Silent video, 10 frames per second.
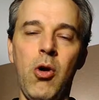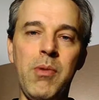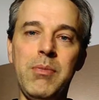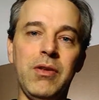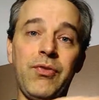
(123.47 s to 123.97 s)
or
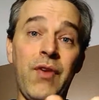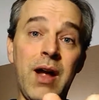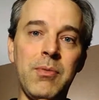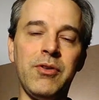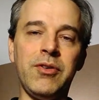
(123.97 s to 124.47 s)
maybe it's
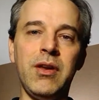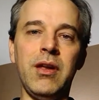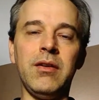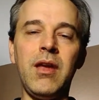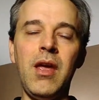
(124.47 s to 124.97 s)

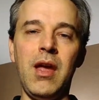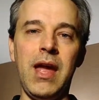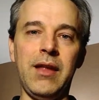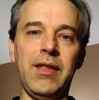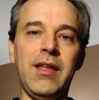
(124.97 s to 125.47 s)
5%.
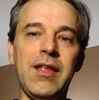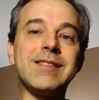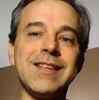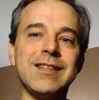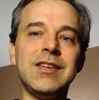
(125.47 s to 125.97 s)
And then that's
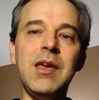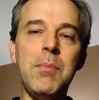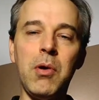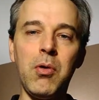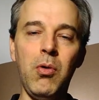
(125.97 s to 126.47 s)
the
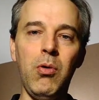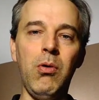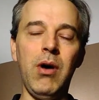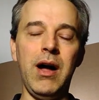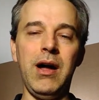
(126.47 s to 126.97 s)

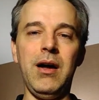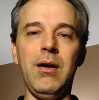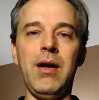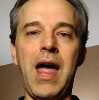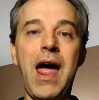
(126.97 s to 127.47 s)
typical
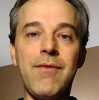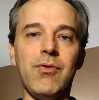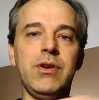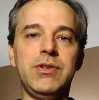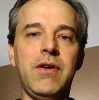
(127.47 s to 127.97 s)

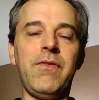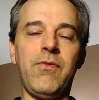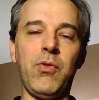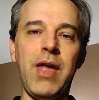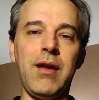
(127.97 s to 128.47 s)
average
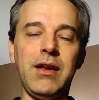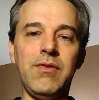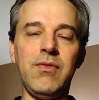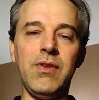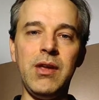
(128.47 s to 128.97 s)
for that
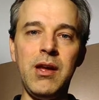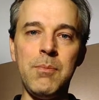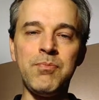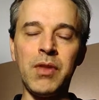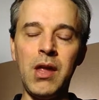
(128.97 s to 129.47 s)
given
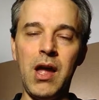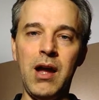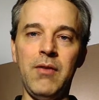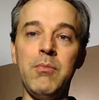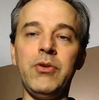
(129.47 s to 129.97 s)
VM
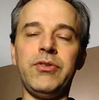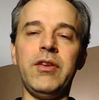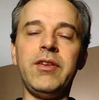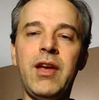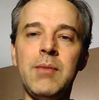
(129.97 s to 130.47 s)
most of the
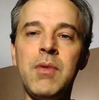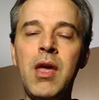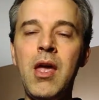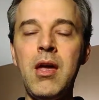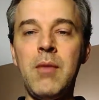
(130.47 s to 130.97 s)
time.
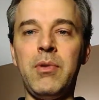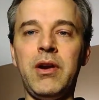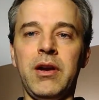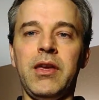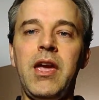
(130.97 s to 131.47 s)
But
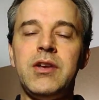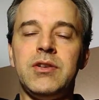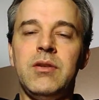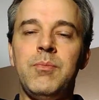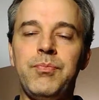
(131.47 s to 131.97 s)
on
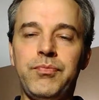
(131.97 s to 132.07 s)
occasion,